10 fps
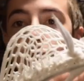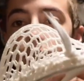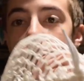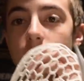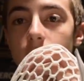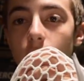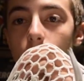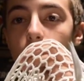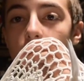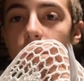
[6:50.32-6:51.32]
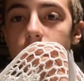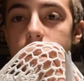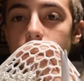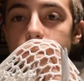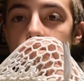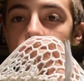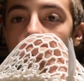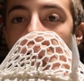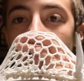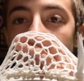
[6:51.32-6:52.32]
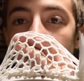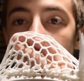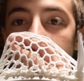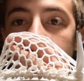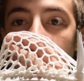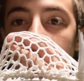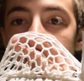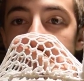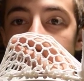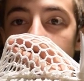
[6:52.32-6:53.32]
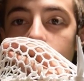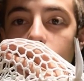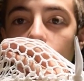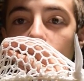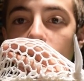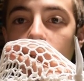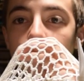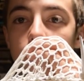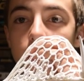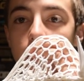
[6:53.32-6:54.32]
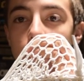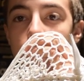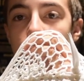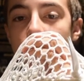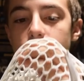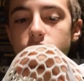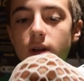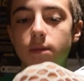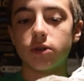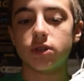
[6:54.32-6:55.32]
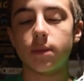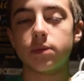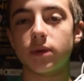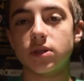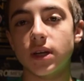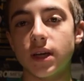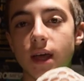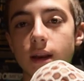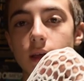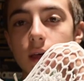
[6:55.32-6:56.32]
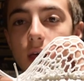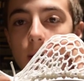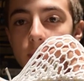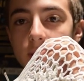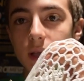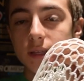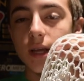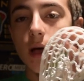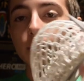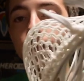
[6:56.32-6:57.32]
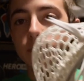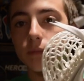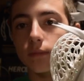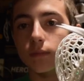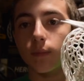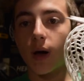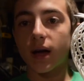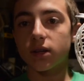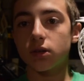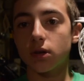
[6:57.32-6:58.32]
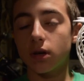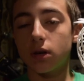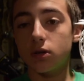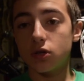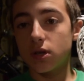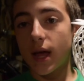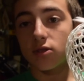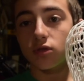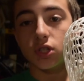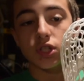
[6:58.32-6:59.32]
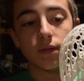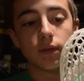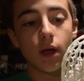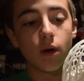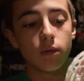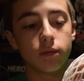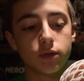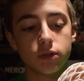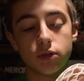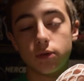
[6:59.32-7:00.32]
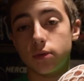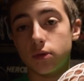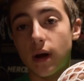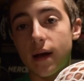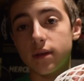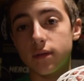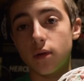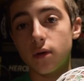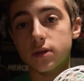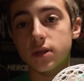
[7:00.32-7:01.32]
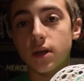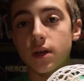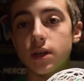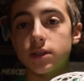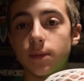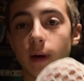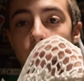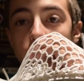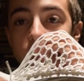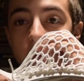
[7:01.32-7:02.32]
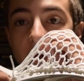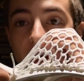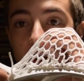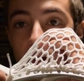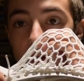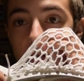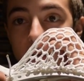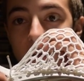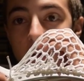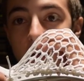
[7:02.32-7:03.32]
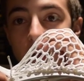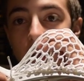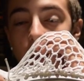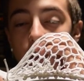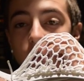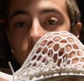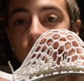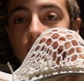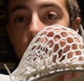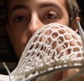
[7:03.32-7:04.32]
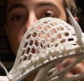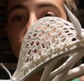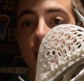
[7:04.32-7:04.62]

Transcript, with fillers: and a low pocket, so it sits right here, but it's really going to sit lower. But I just try to push it up as much as I can because pockets are going to just naturally shift low, just due to gravity, of course. So by pushing them higher and then just allowing it to